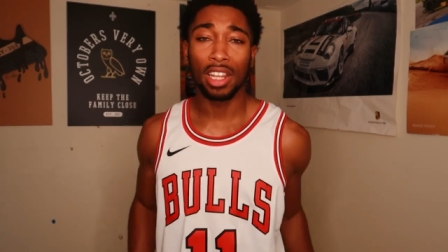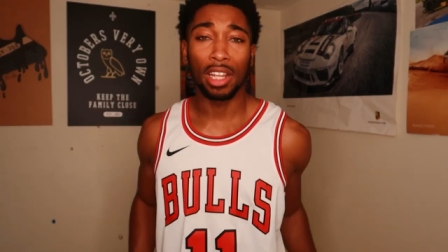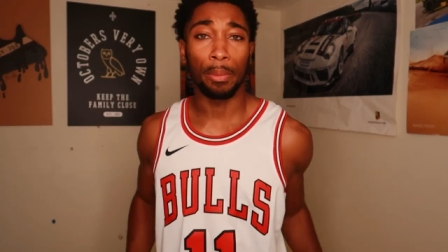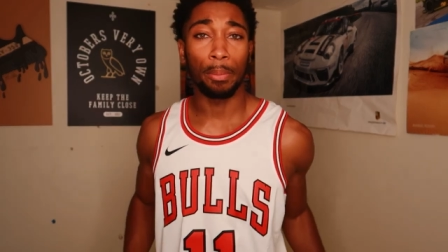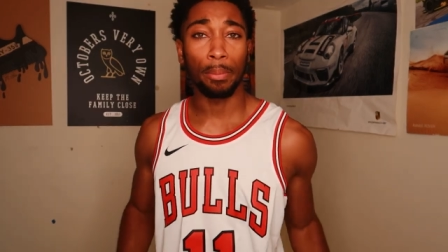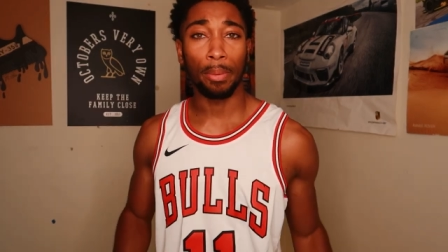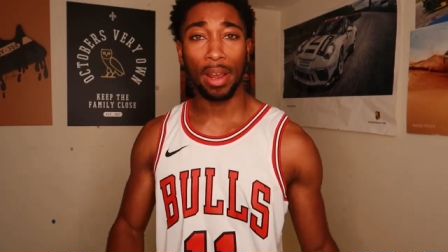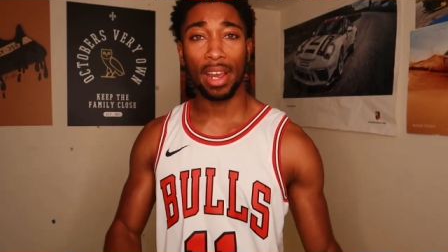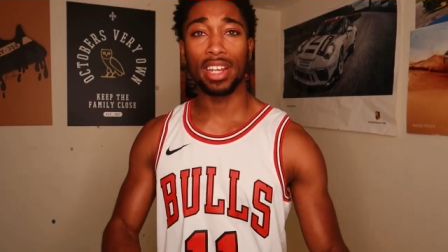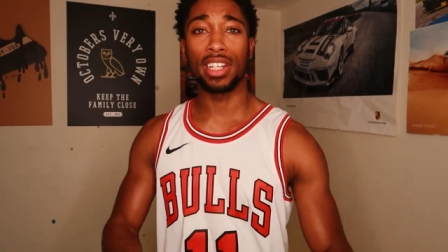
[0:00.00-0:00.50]
the
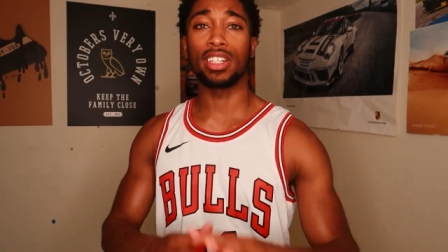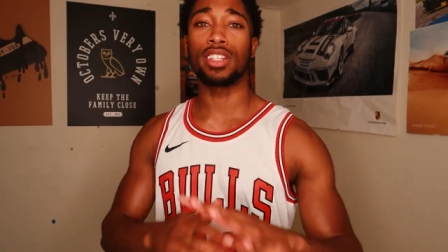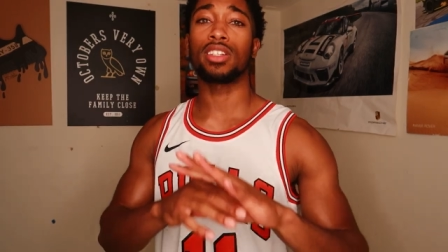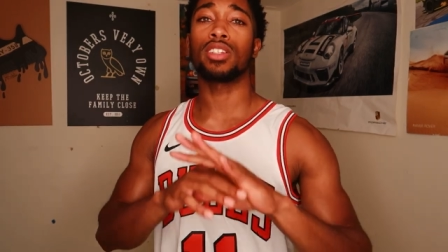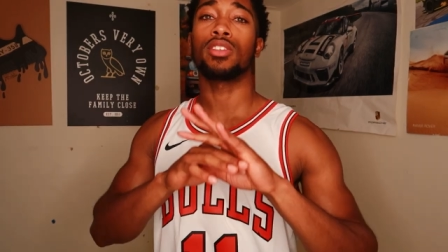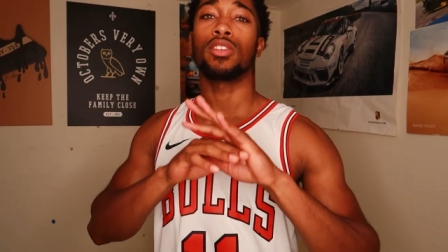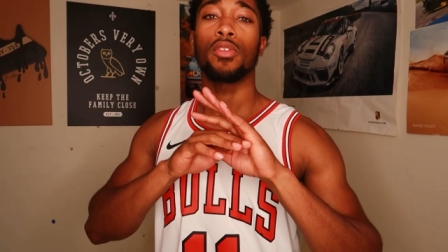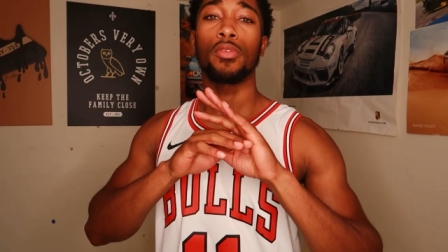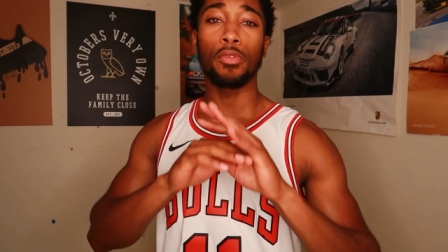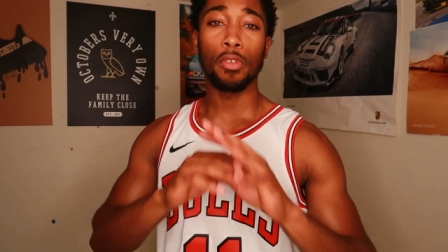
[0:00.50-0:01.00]

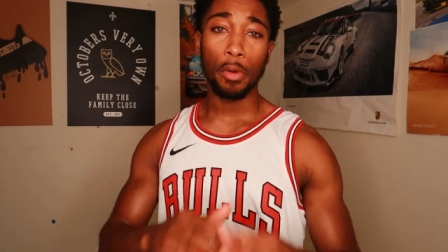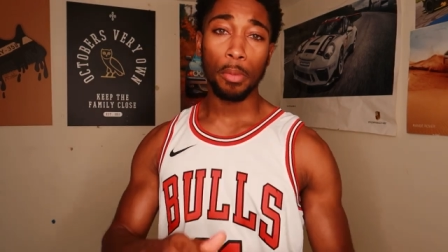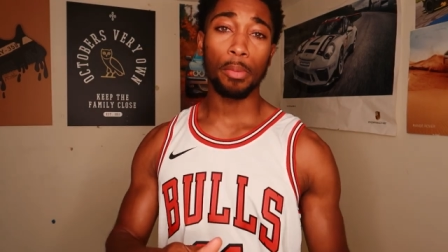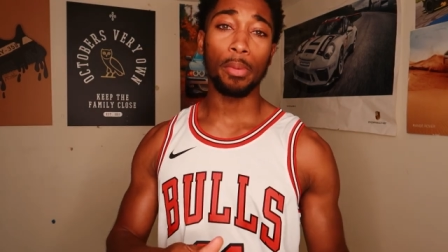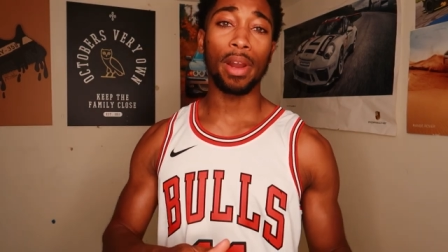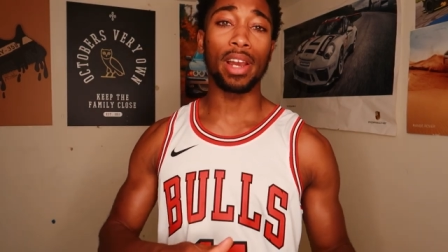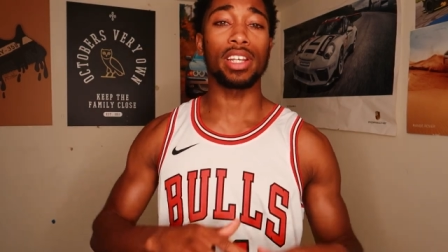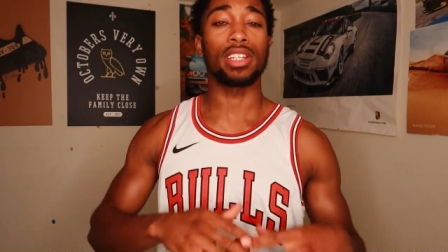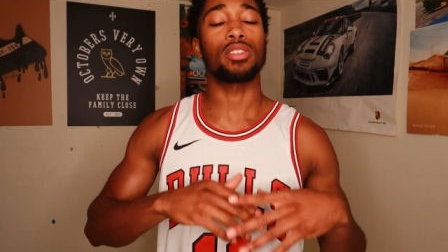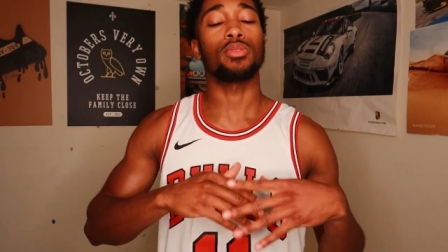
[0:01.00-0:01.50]
price, full
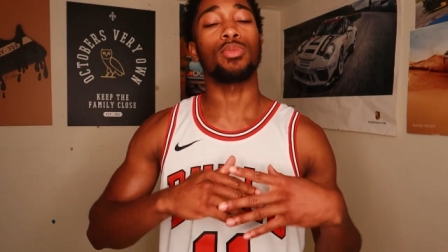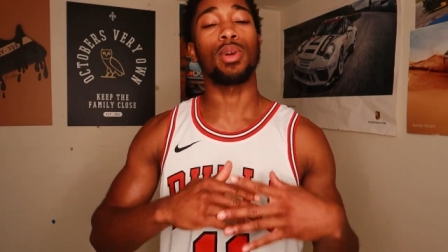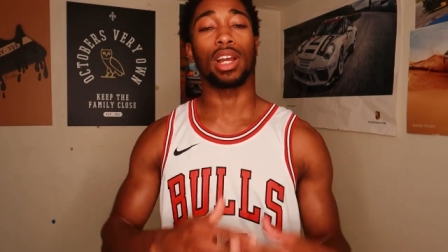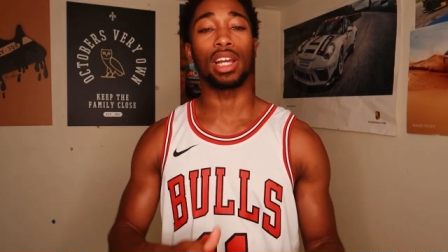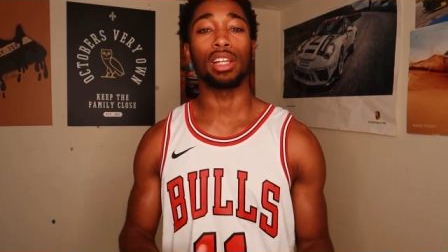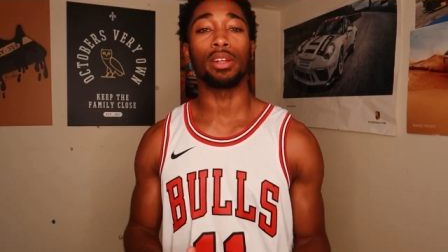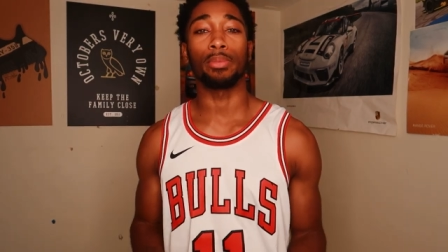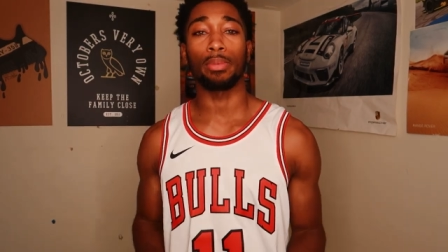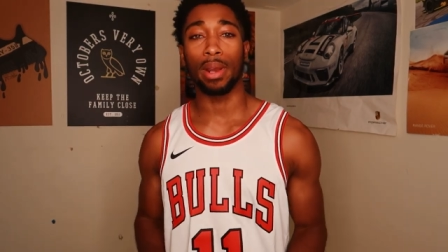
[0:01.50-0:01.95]
price, regular